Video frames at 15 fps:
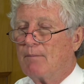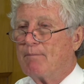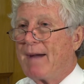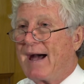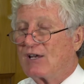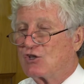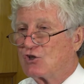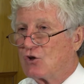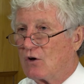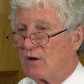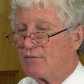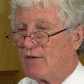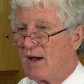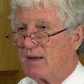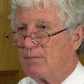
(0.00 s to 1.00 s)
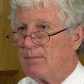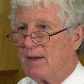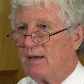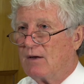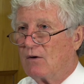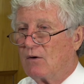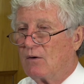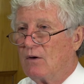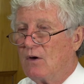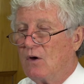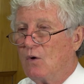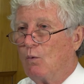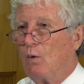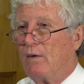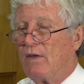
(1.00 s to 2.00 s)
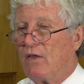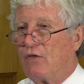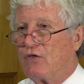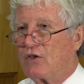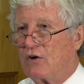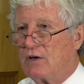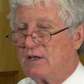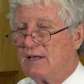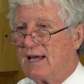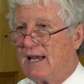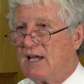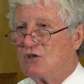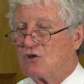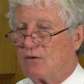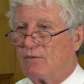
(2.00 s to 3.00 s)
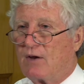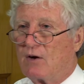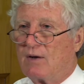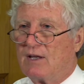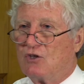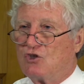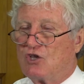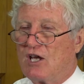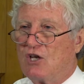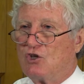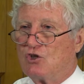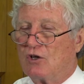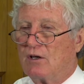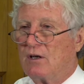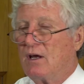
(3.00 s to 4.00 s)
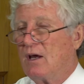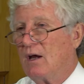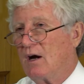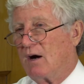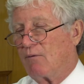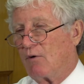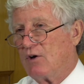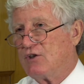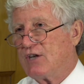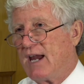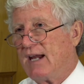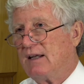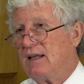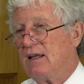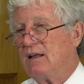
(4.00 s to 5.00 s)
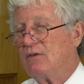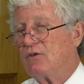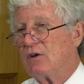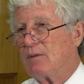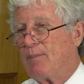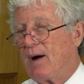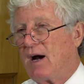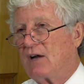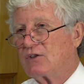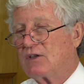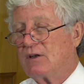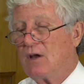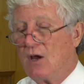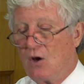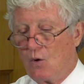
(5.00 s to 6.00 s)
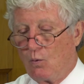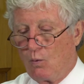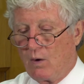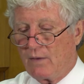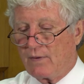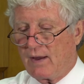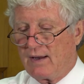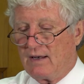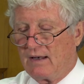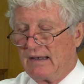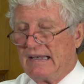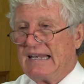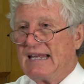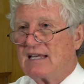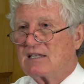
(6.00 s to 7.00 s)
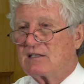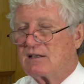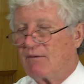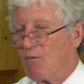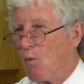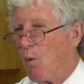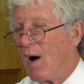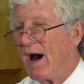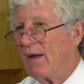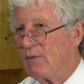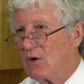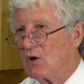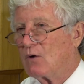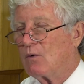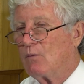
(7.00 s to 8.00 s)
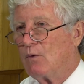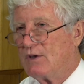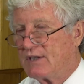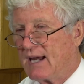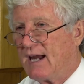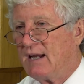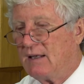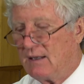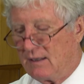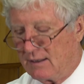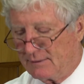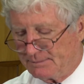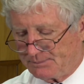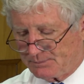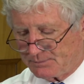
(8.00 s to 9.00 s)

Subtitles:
by certified mail within 30 days of their intention of retaining the deposit with a list of why they're retaining it.